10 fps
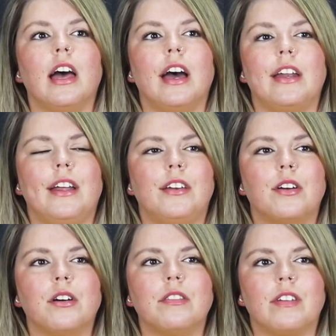I didn't
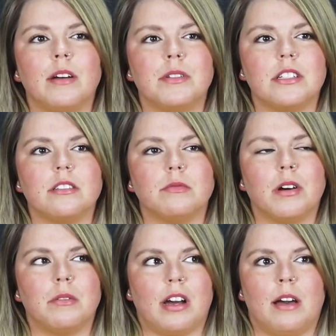know if
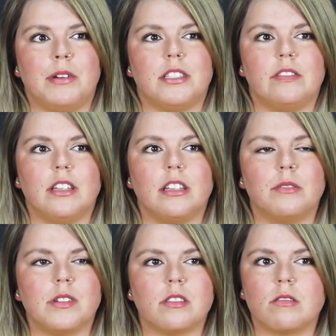what I was feeling
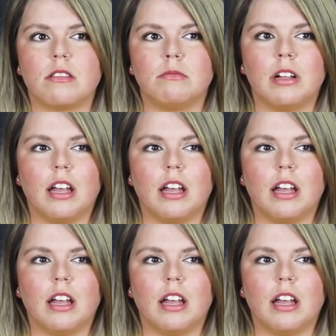was normal.